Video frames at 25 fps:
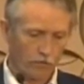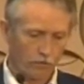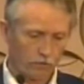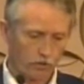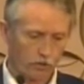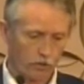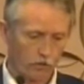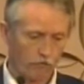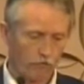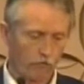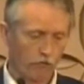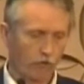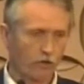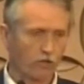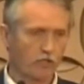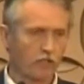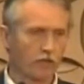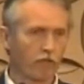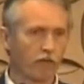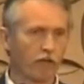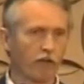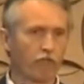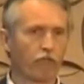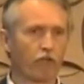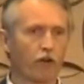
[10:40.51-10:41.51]
So for a
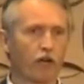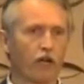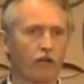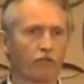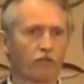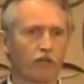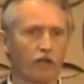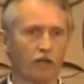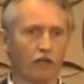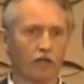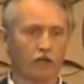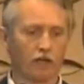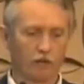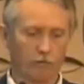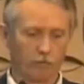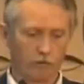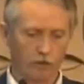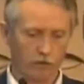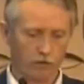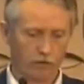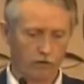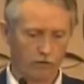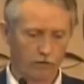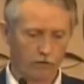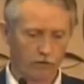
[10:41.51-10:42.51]
75
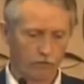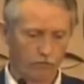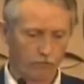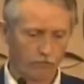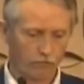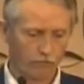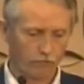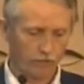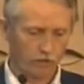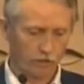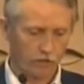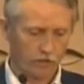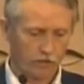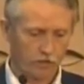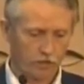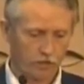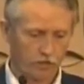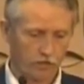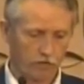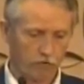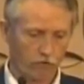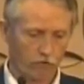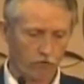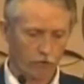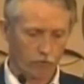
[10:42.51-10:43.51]
kW
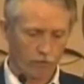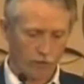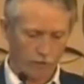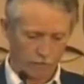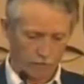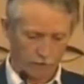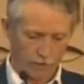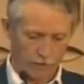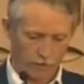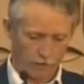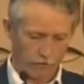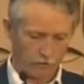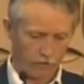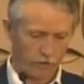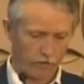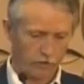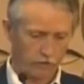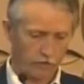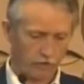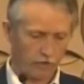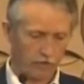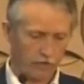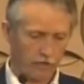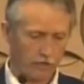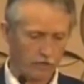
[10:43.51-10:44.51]
system, it would be about
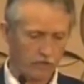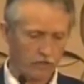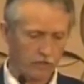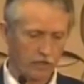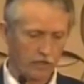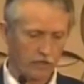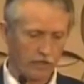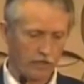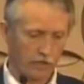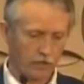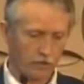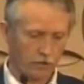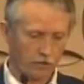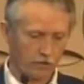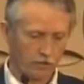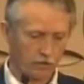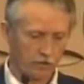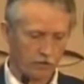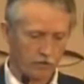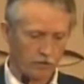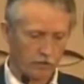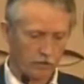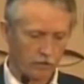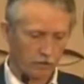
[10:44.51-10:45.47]
$300,000.